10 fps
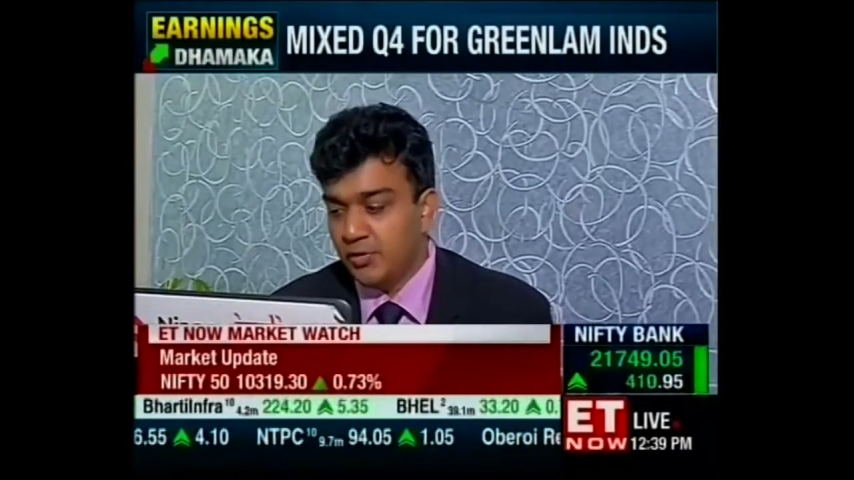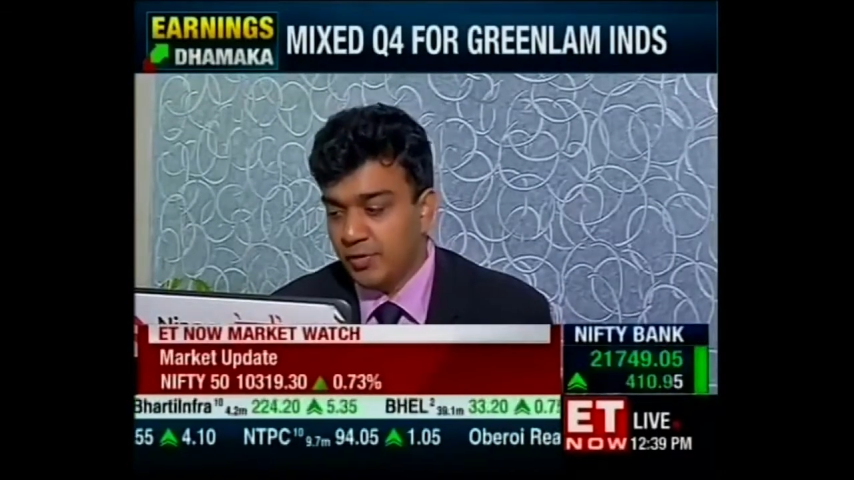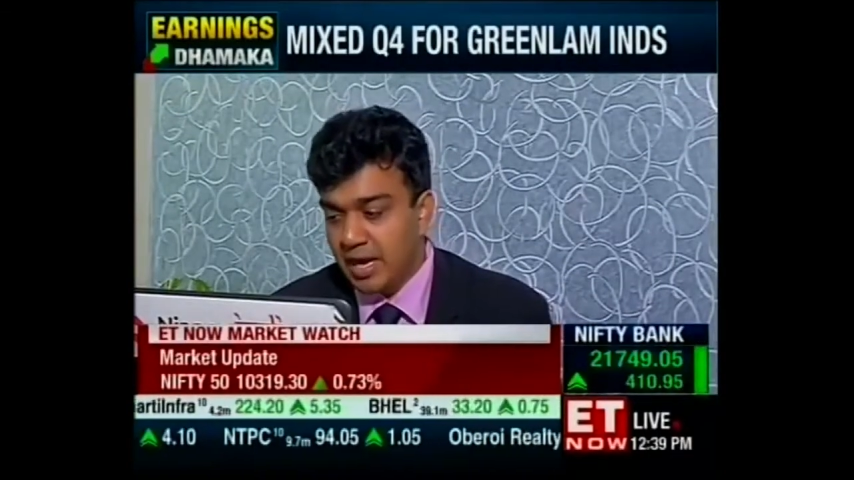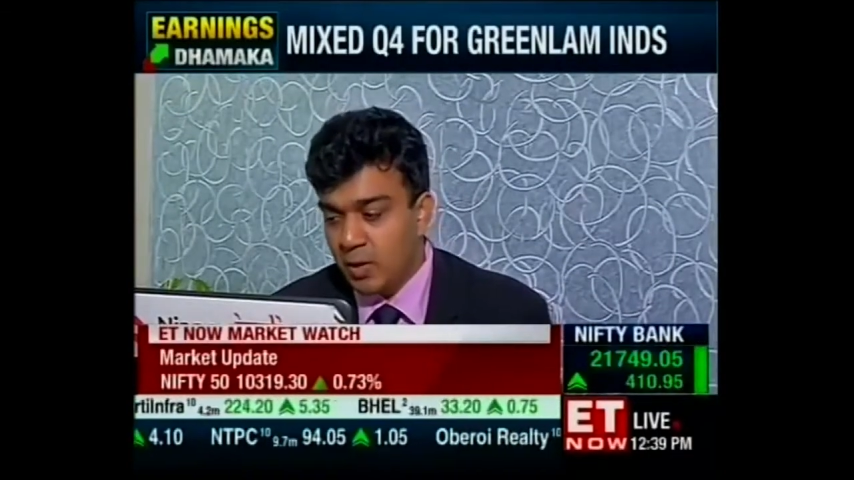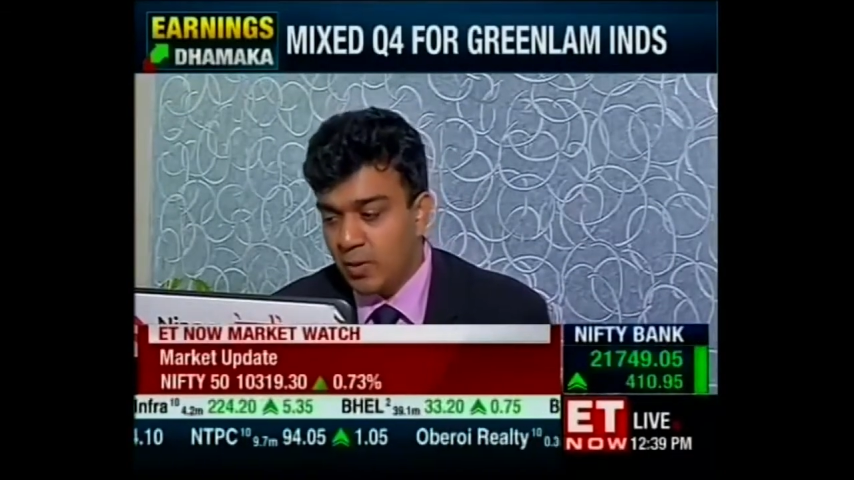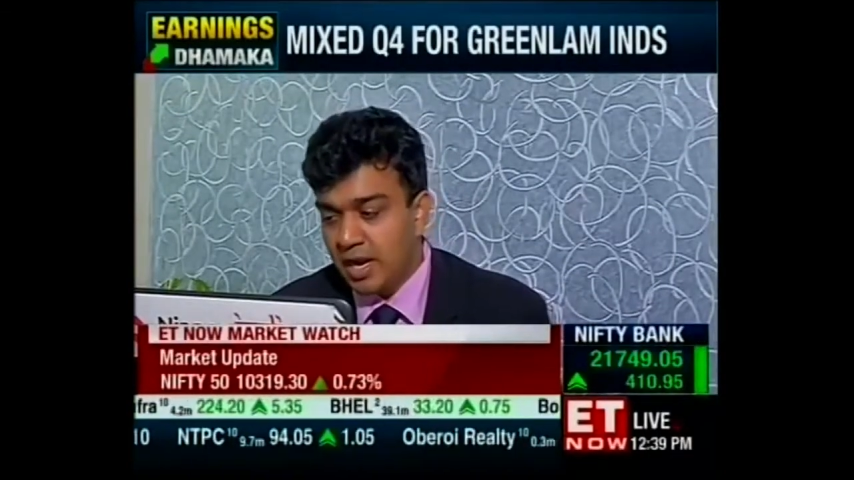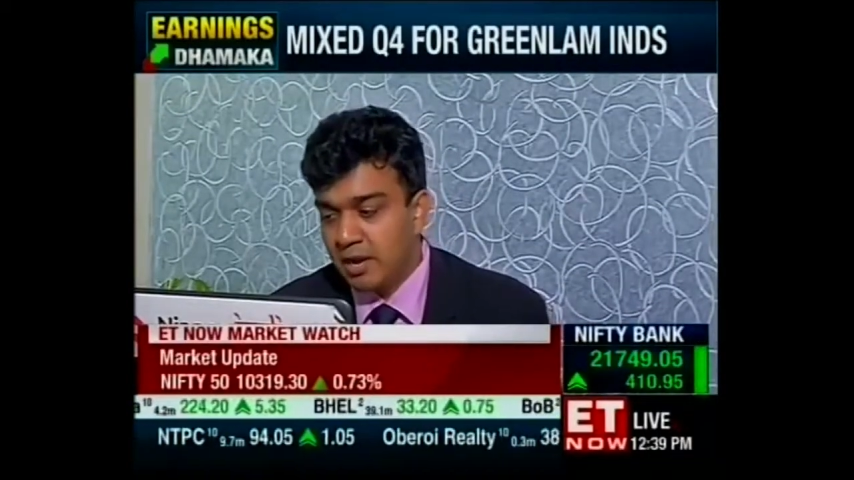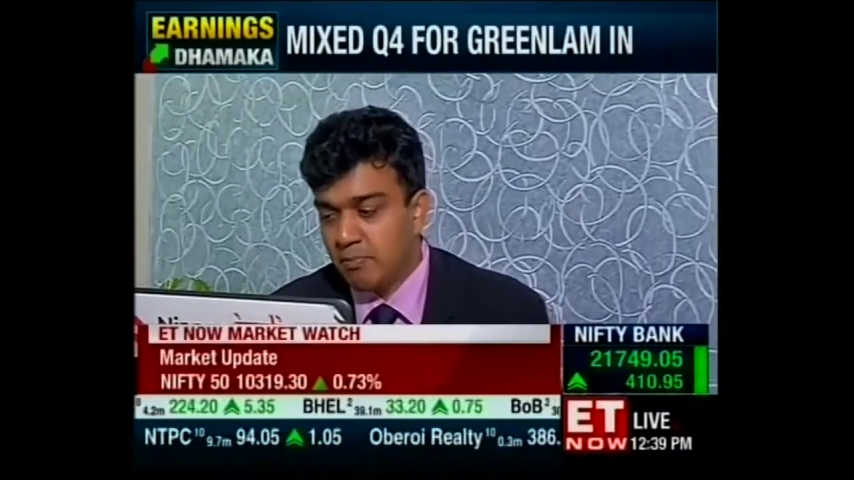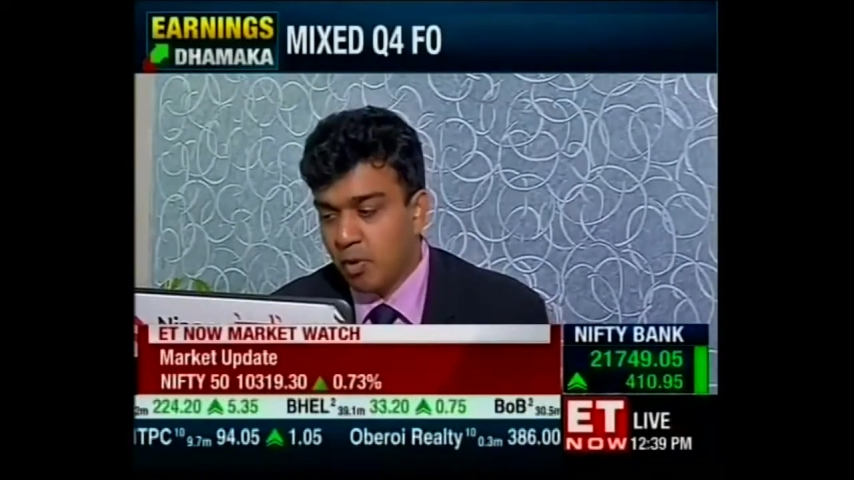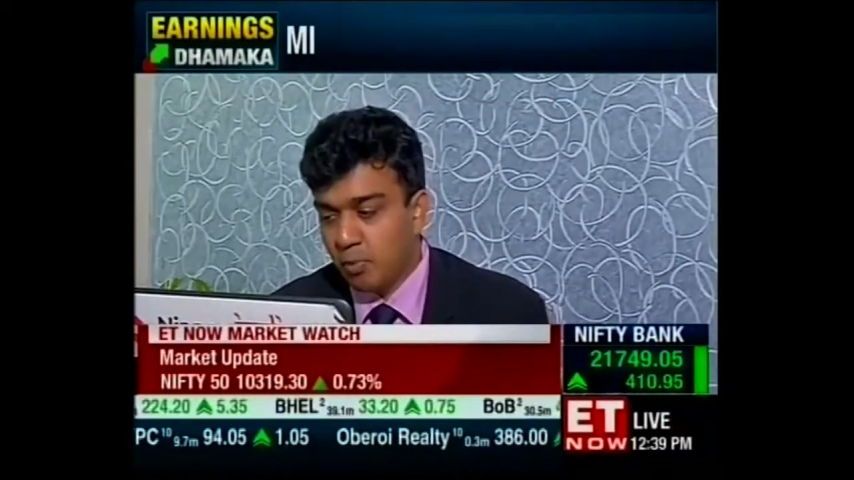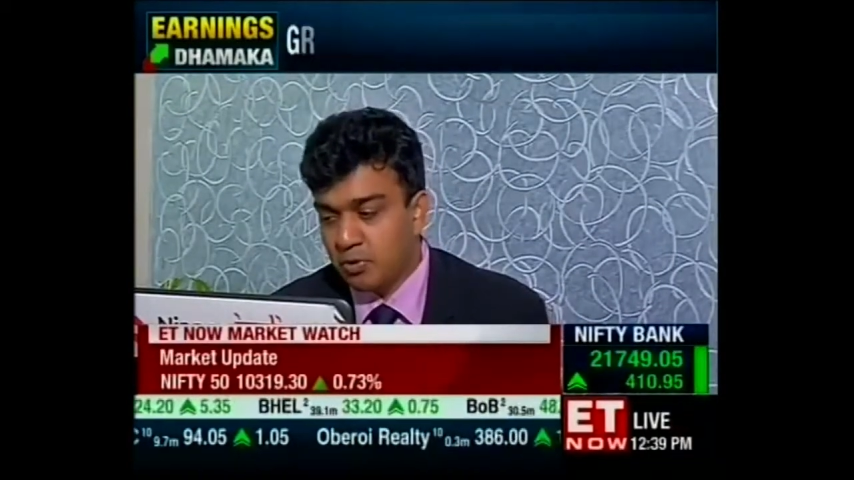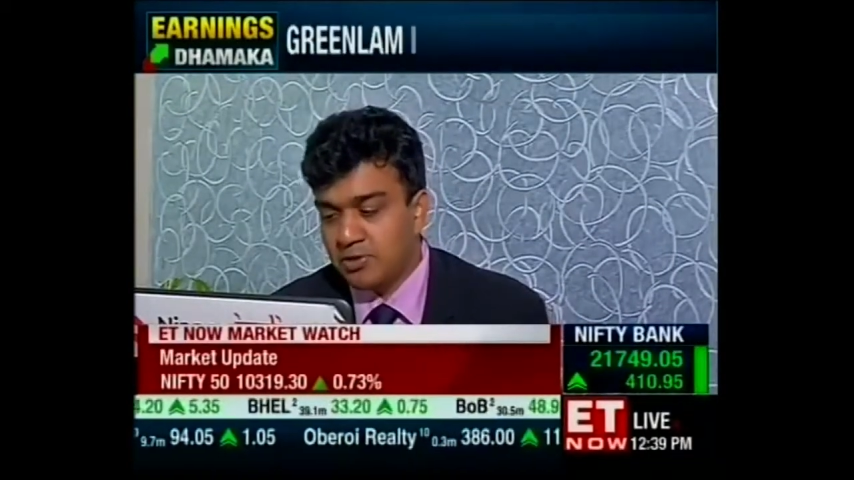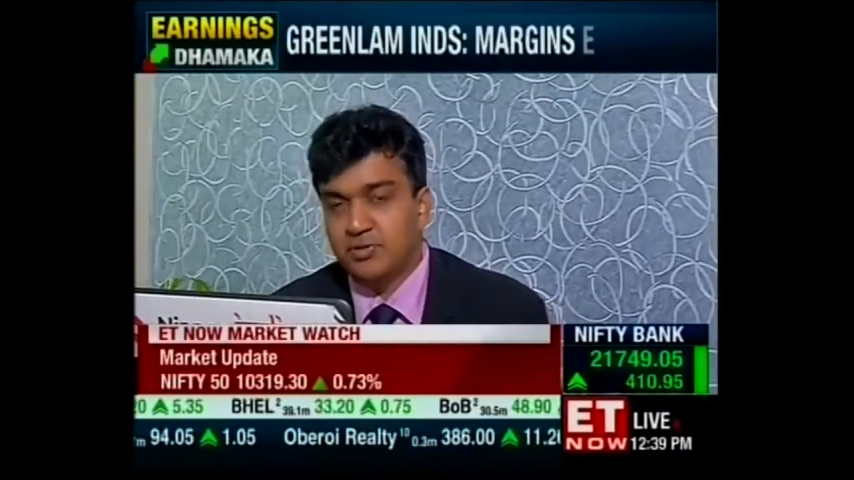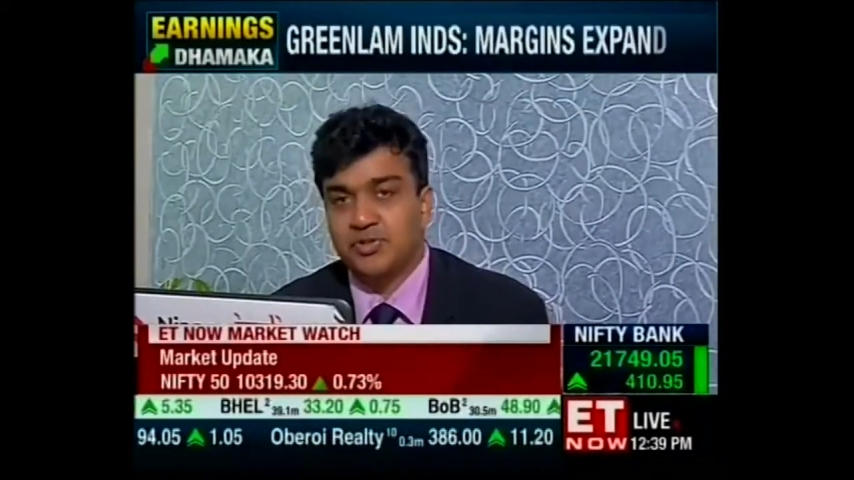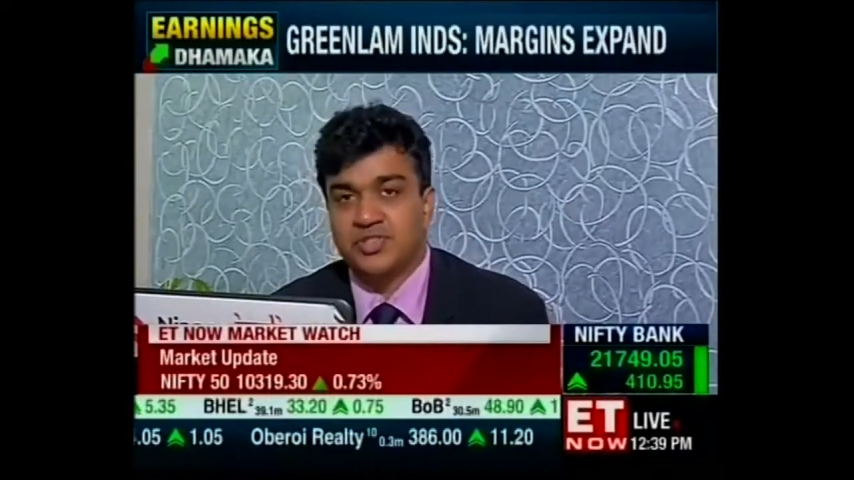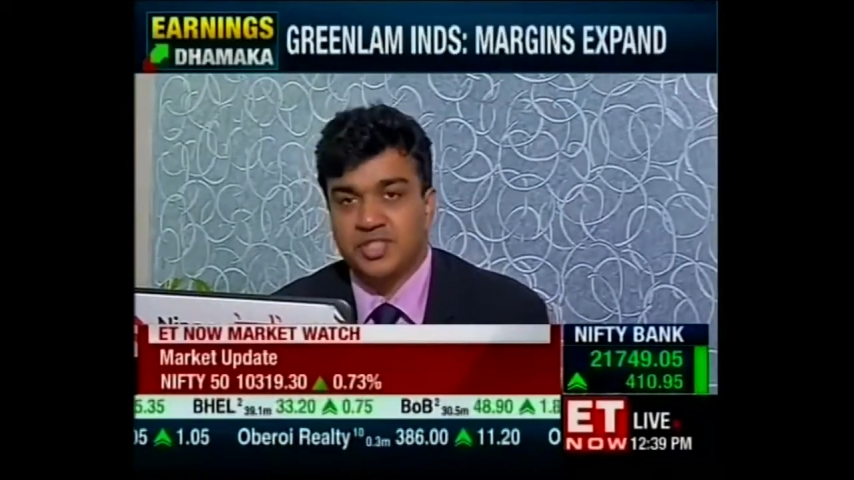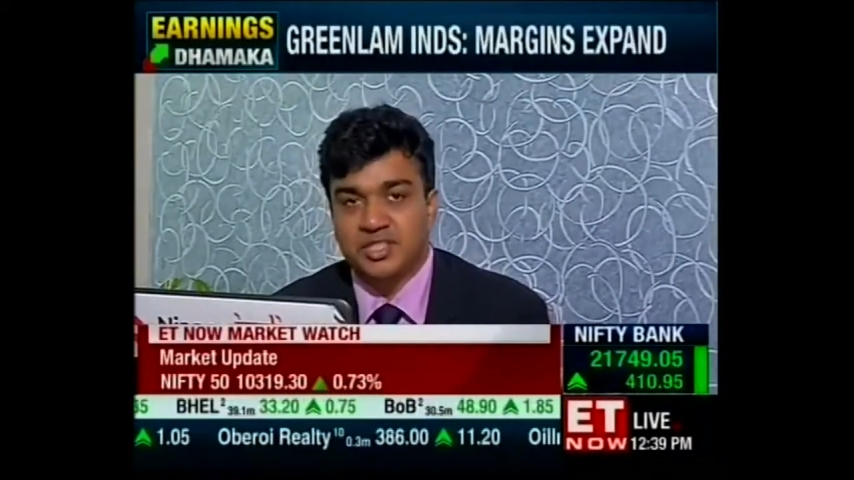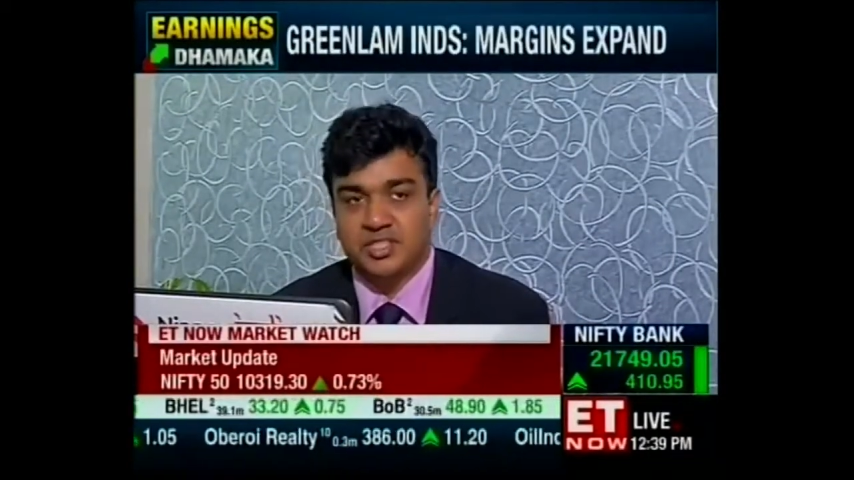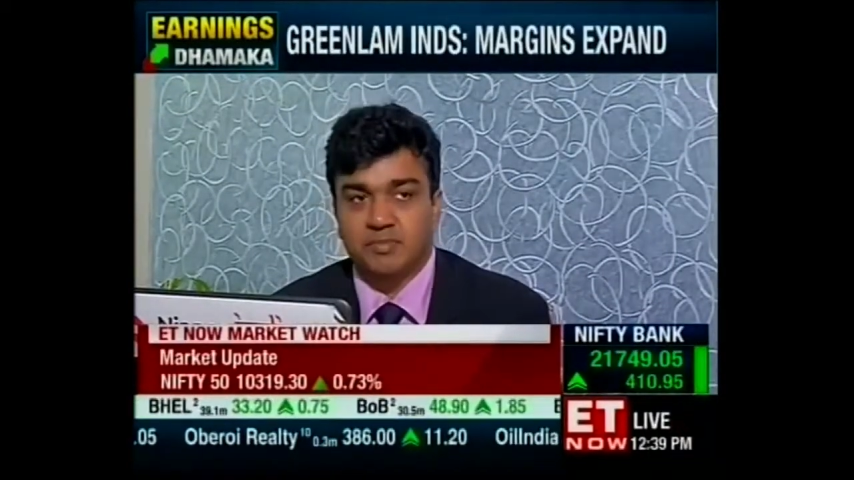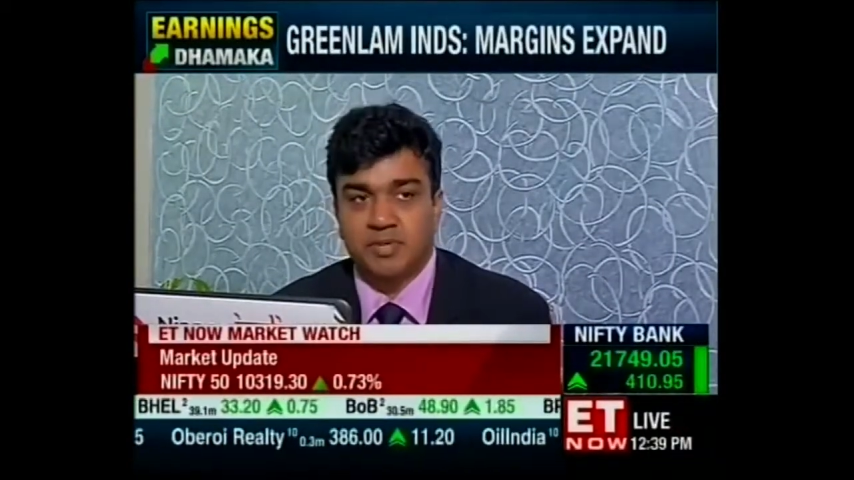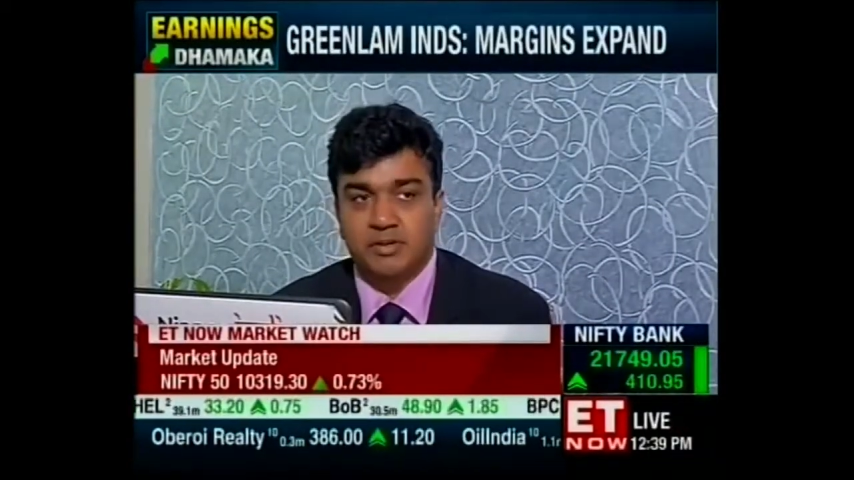railway propulsion system.